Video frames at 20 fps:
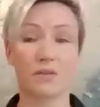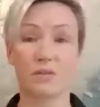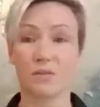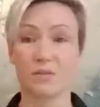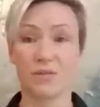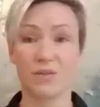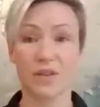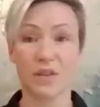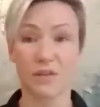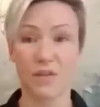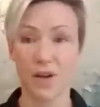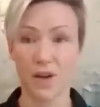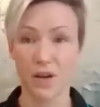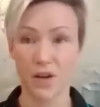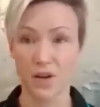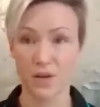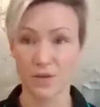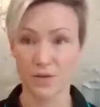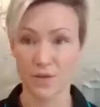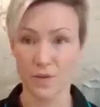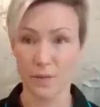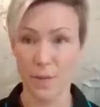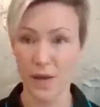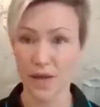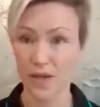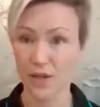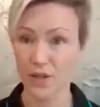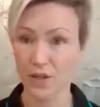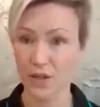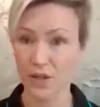severe
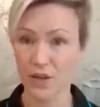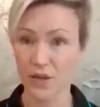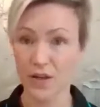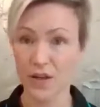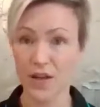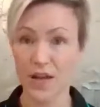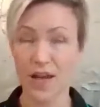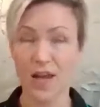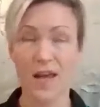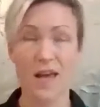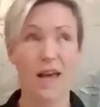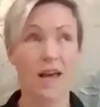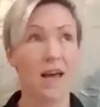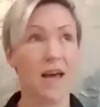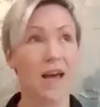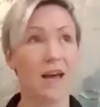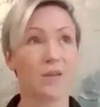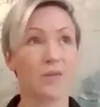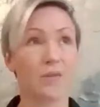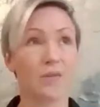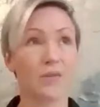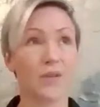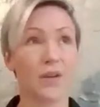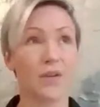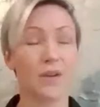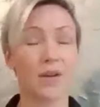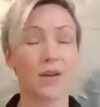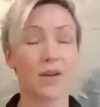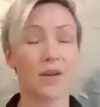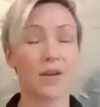constipation, and also
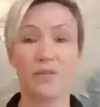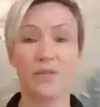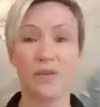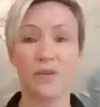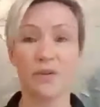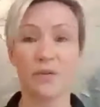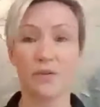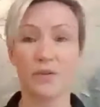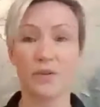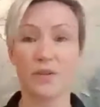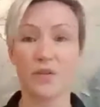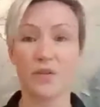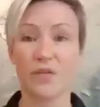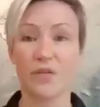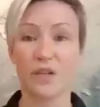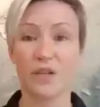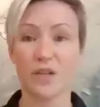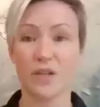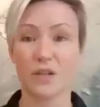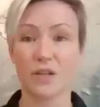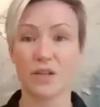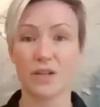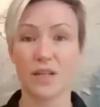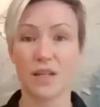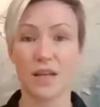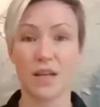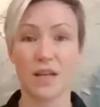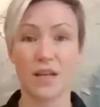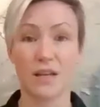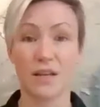can leave you deficient
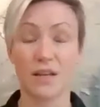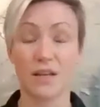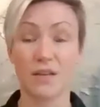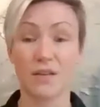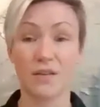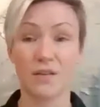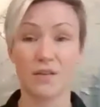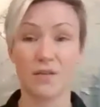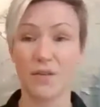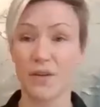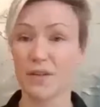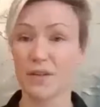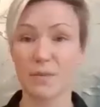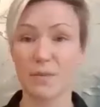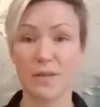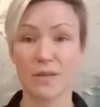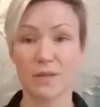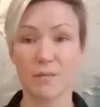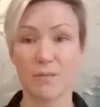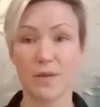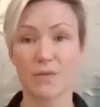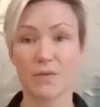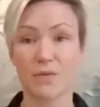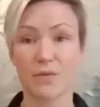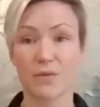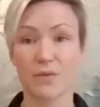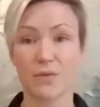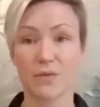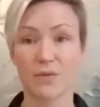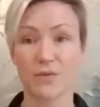in vitamins and
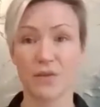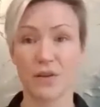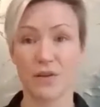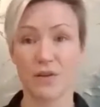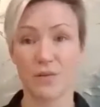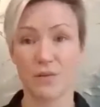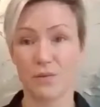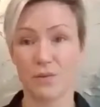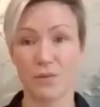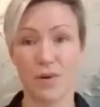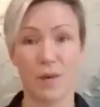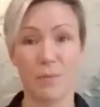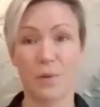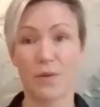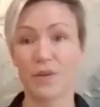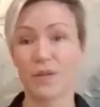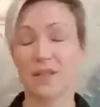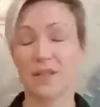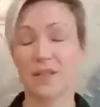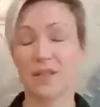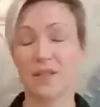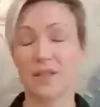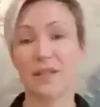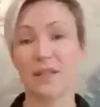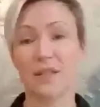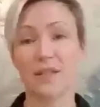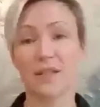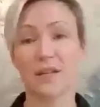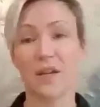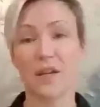minerals that our bodies
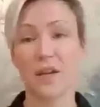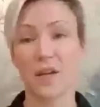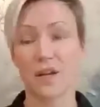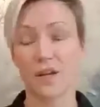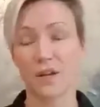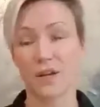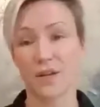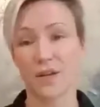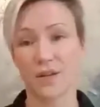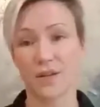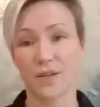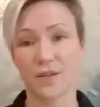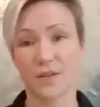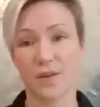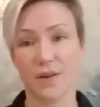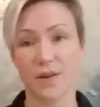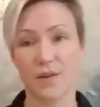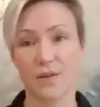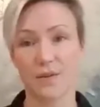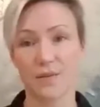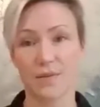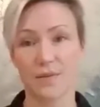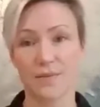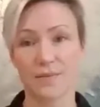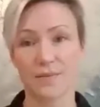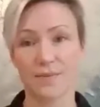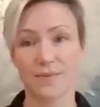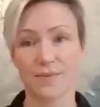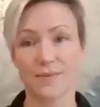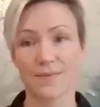need. So
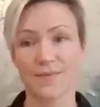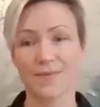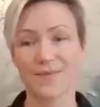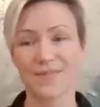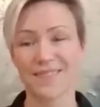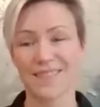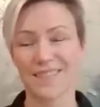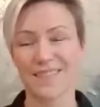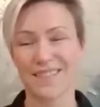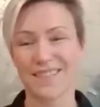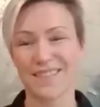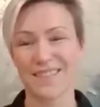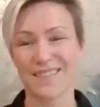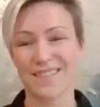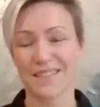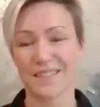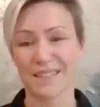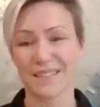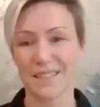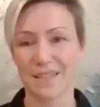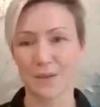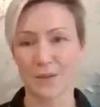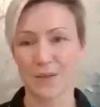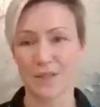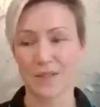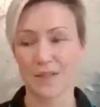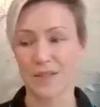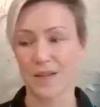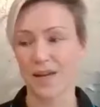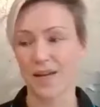I would
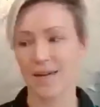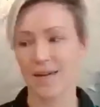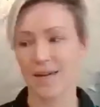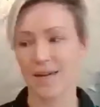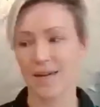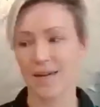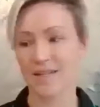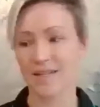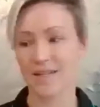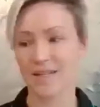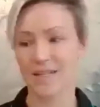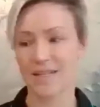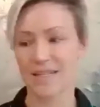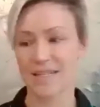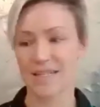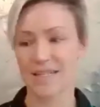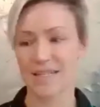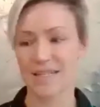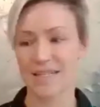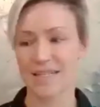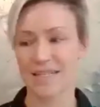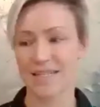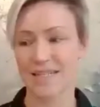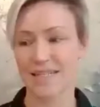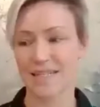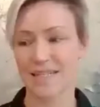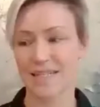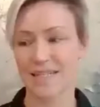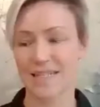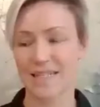say
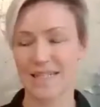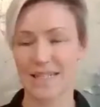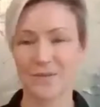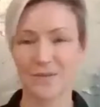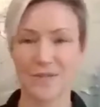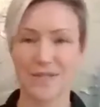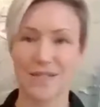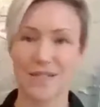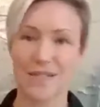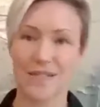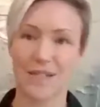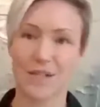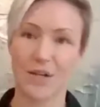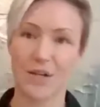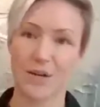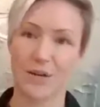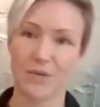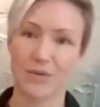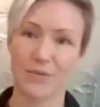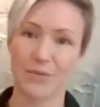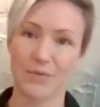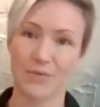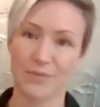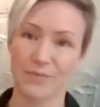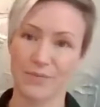no.